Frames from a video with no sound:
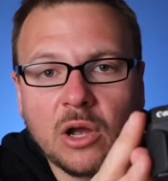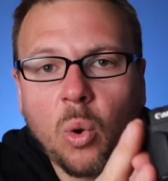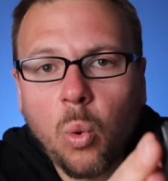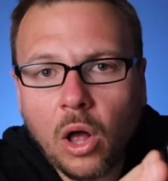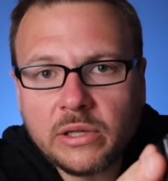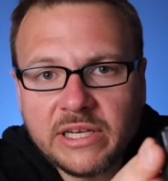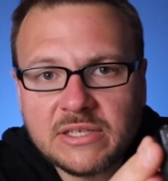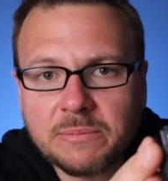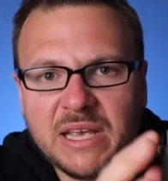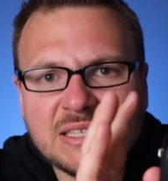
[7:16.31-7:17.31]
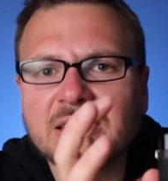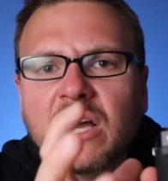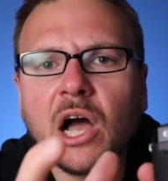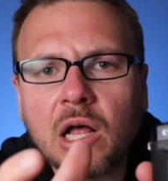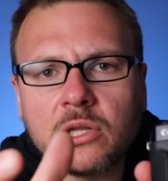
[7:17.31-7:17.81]
The quality is amazing.
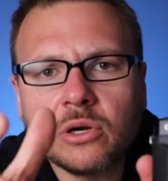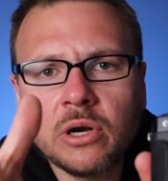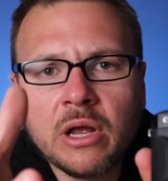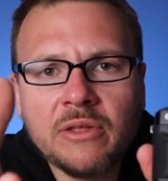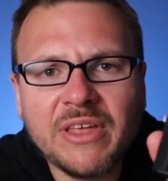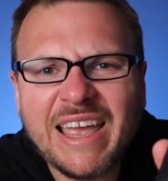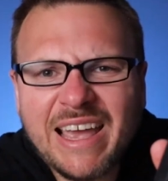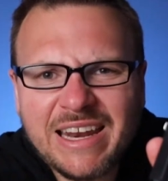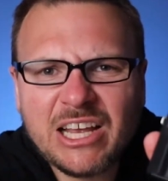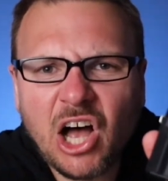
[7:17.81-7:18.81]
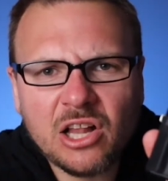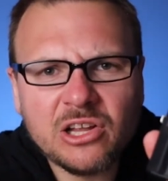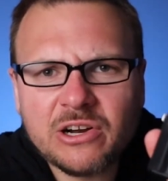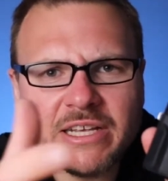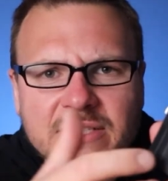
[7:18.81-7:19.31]
The color, the Canon
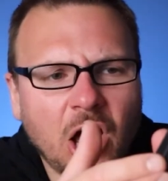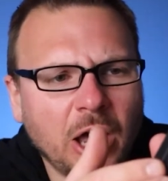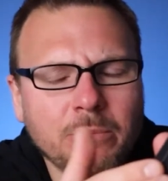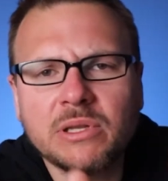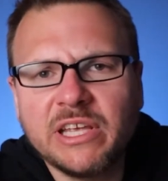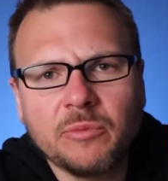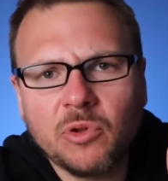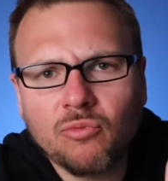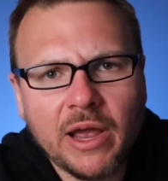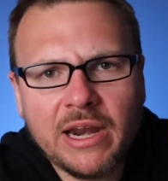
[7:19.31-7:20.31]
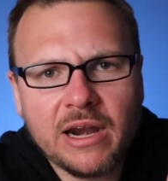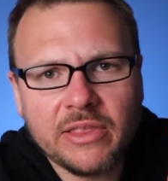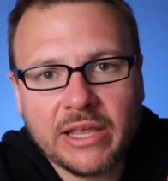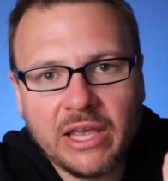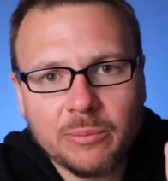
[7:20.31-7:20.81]
color is unbelievable right out of
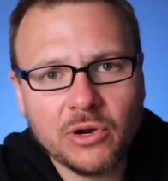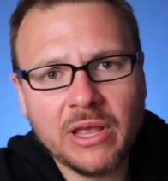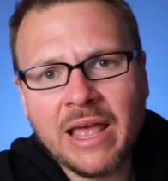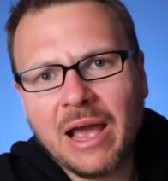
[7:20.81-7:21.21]
the camera.